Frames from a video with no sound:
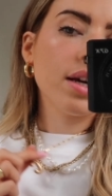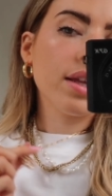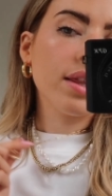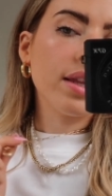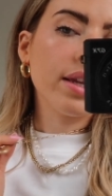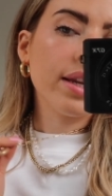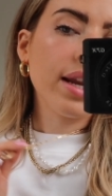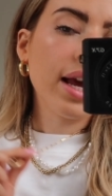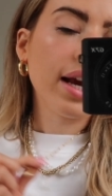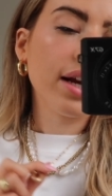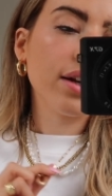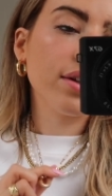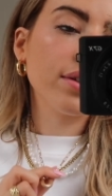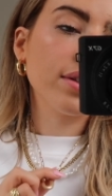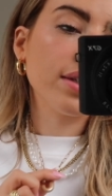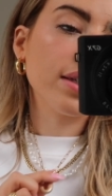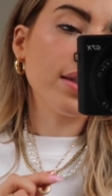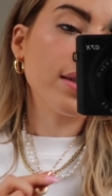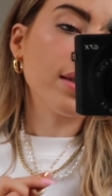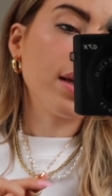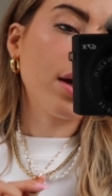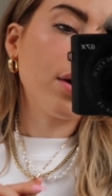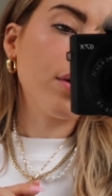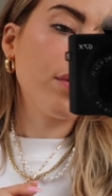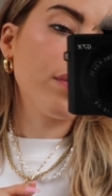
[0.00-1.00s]
The necklace
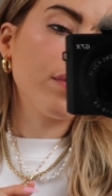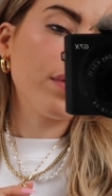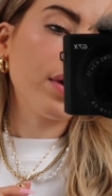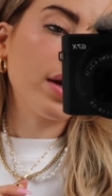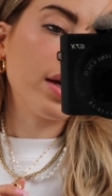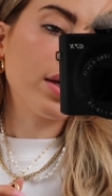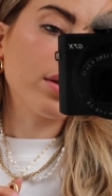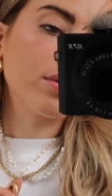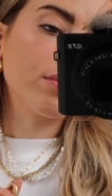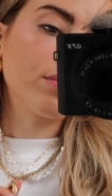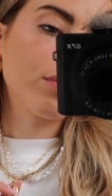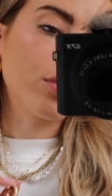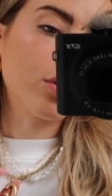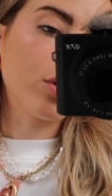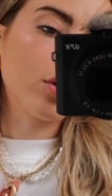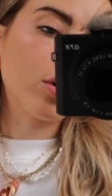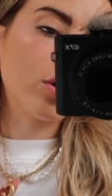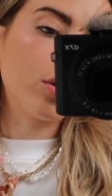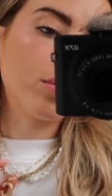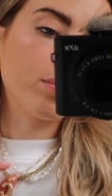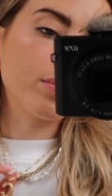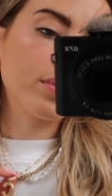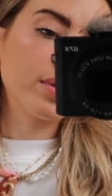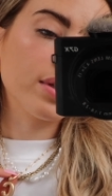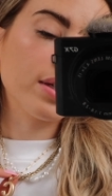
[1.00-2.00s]
itself is
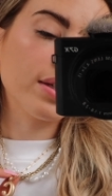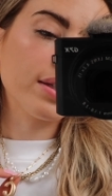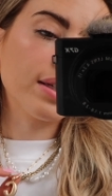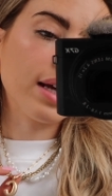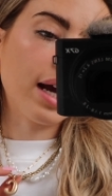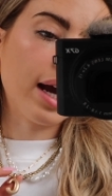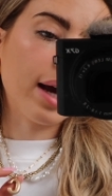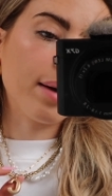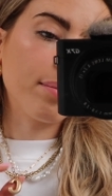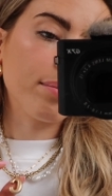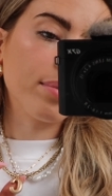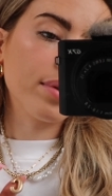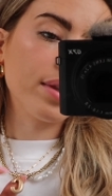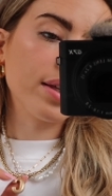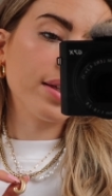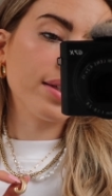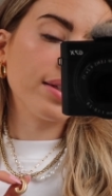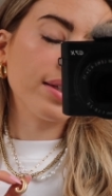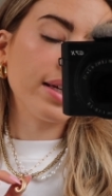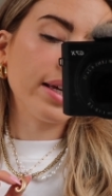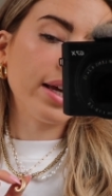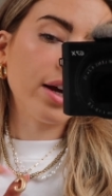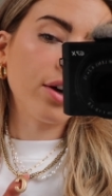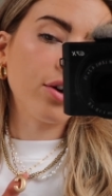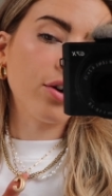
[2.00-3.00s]
from Suzanne, but the
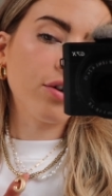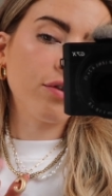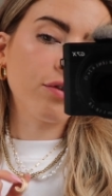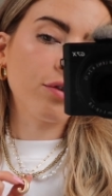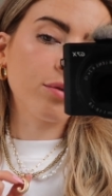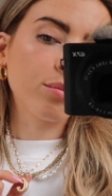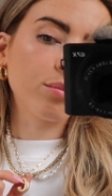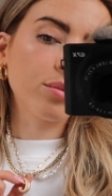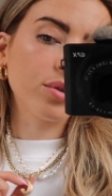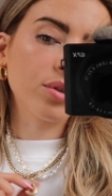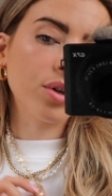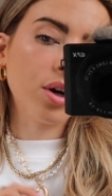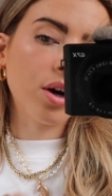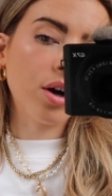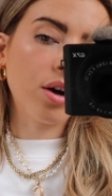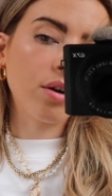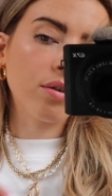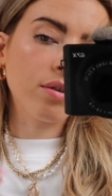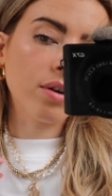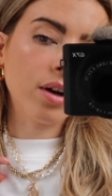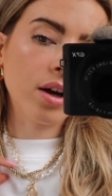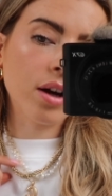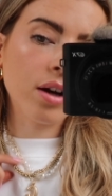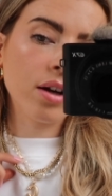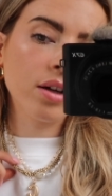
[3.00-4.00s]
C I got from
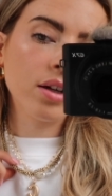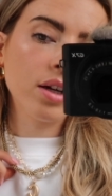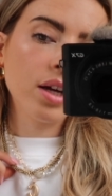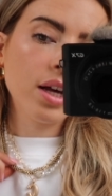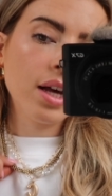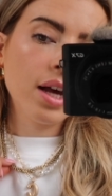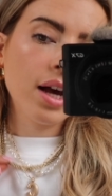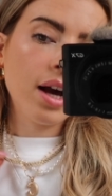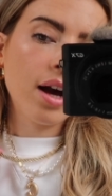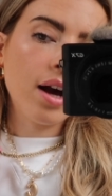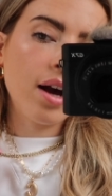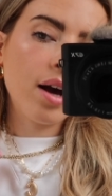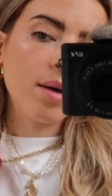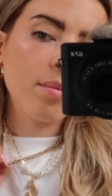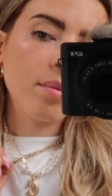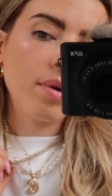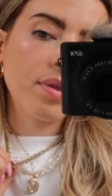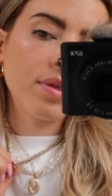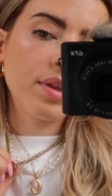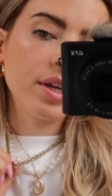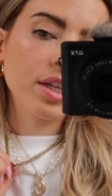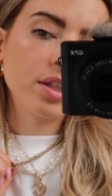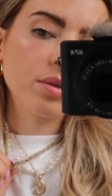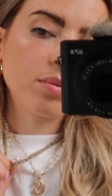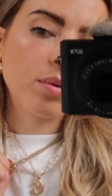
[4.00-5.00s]
Zara.
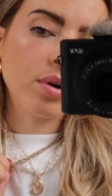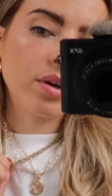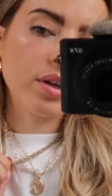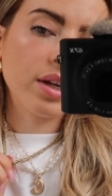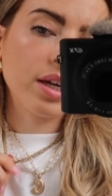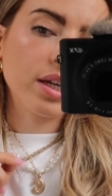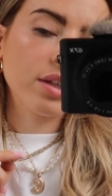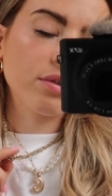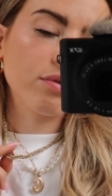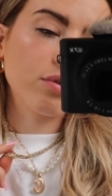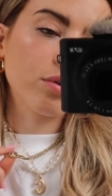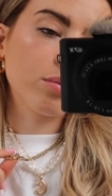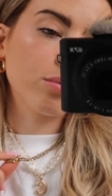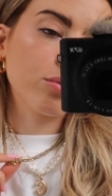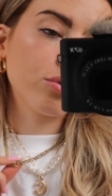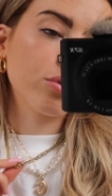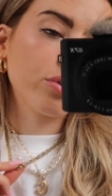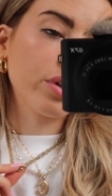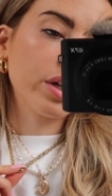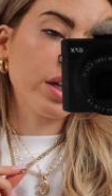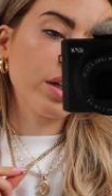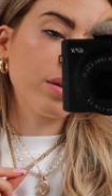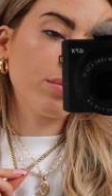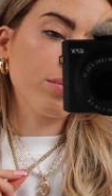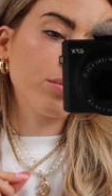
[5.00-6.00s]
And this one is from
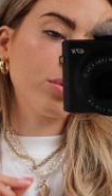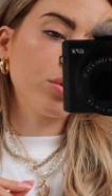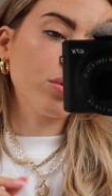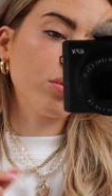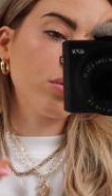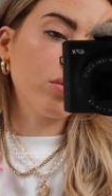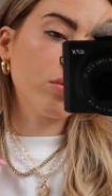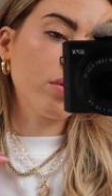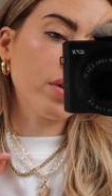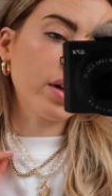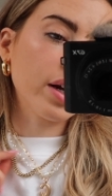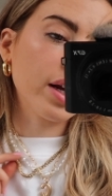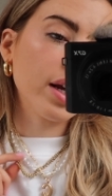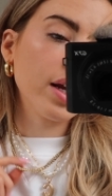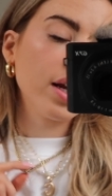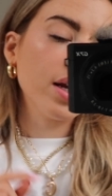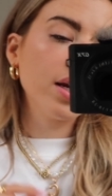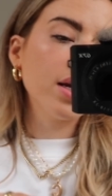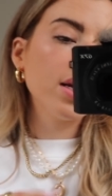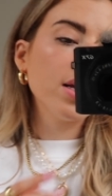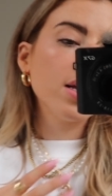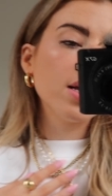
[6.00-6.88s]
Trium Jewellery.